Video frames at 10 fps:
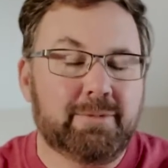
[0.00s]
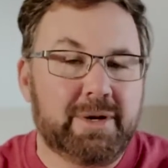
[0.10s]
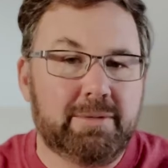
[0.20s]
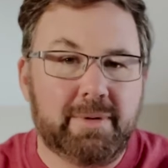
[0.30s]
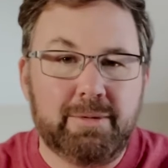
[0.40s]

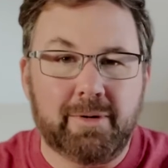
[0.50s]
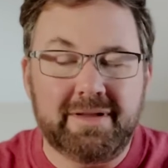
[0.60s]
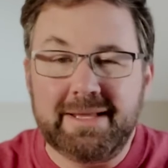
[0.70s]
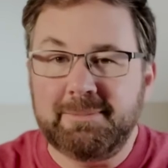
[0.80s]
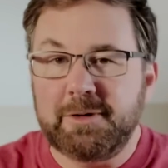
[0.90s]
We
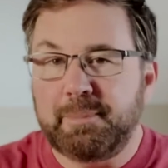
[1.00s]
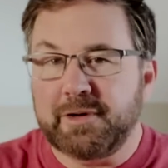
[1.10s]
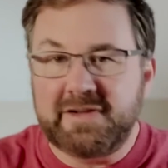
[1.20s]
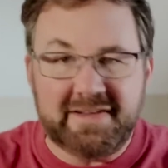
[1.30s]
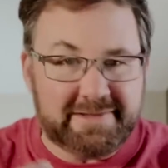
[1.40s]
want them to
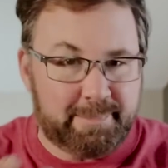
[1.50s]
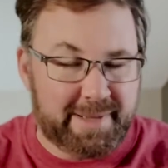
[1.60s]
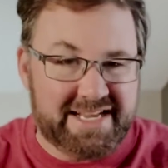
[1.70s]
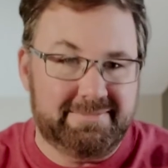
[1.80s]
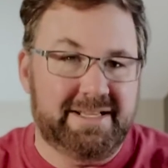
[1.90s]

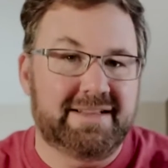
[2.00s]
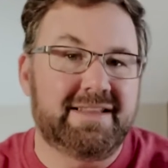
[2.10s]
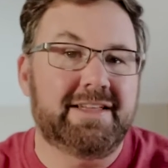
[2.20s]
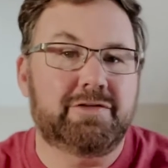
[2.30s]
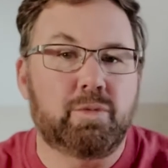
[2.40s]
participate in
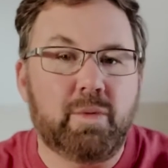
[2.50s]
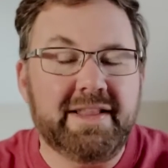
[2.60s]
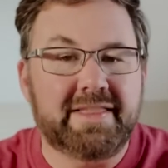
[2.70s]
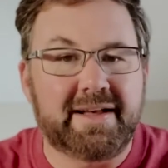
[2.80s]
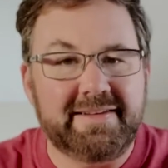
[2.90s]
this
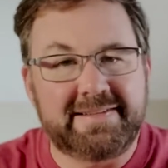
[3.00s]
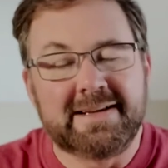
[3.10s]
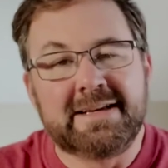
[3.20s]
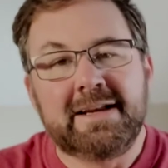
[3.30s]
with us